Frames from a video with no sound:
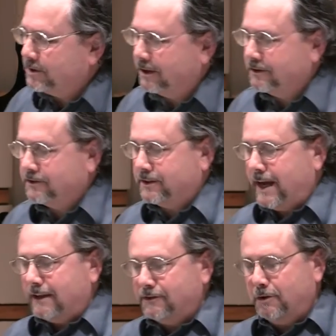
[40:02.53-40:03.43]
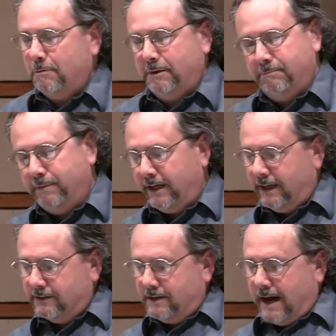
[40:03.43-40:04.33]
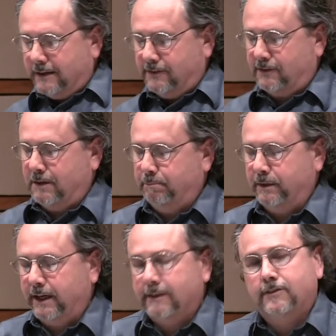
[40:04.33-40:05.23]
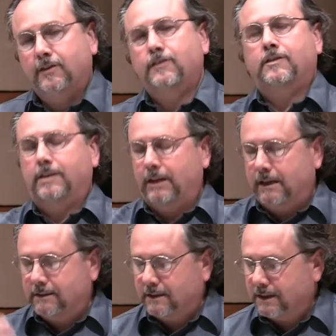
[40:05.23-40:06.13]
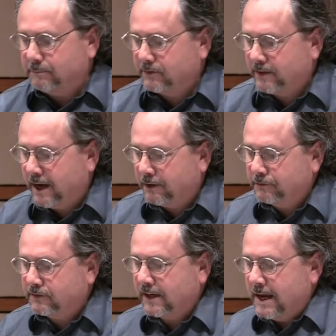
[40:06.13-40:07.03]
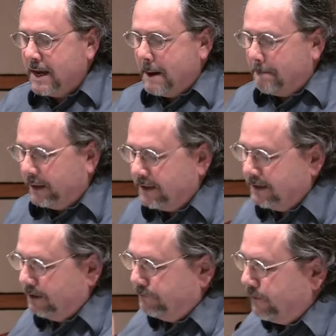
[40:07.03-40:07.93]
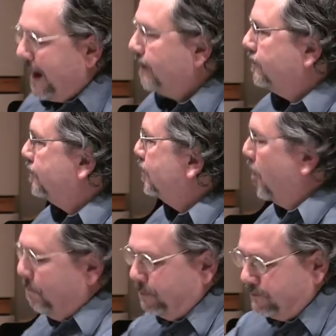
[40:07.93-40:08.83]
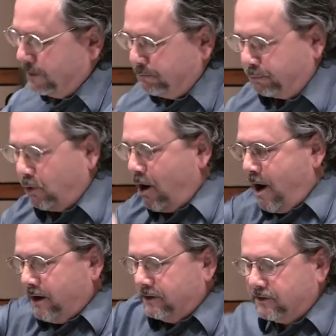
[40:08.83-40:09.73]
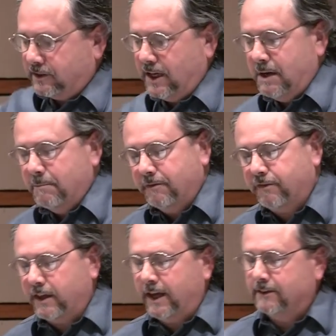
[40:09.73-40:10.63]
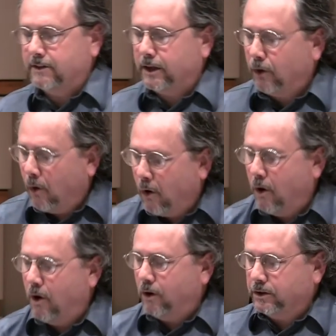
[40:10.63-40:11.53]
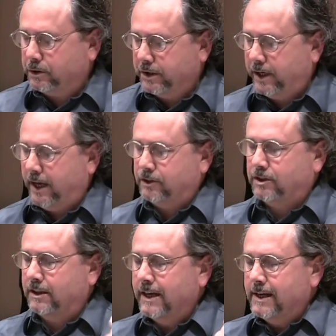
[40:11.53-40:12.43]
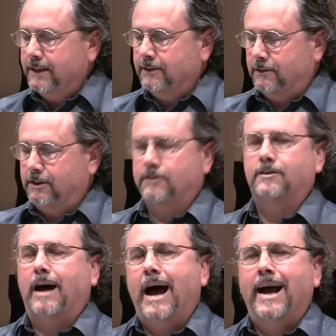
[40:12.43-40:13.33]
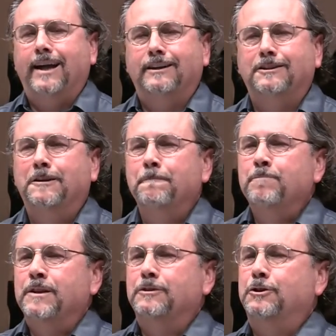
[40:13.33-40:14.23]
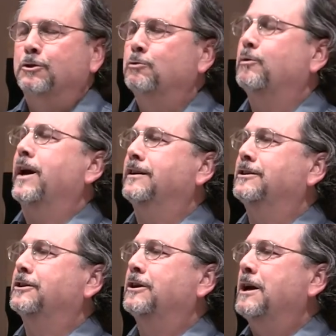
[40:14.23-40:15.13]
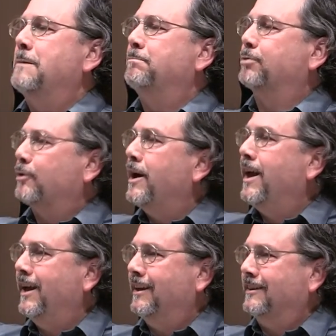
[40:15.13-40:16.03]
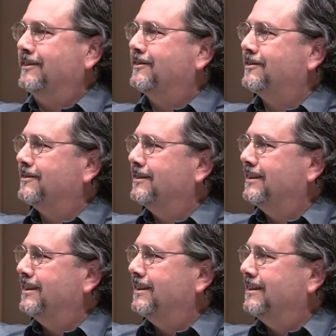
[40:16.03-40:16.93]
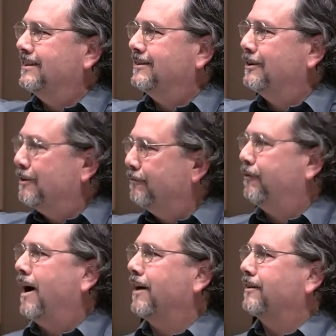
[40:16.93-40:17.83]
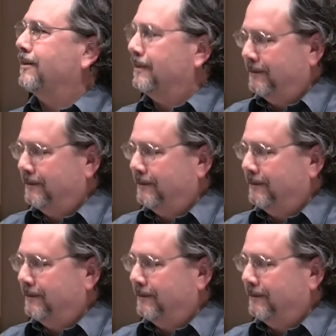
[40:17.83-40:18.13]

understands human beings not as simply existing unto themselves, but in the vast scope of the broader scheme of things that all creation is designed to render praise to the Father.